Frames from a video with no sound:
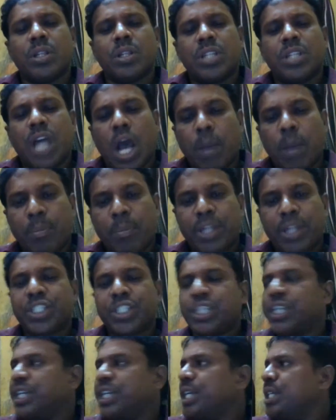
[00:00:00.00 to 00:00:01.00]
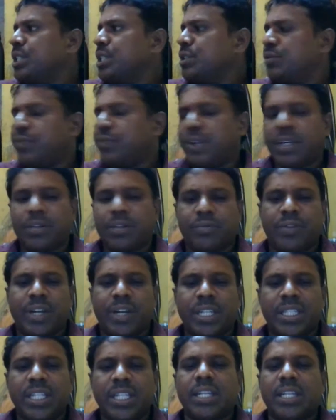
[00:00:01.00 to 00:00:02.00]
The opportunities for
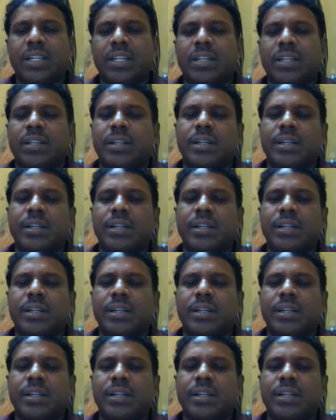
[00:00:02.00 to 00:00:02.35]
further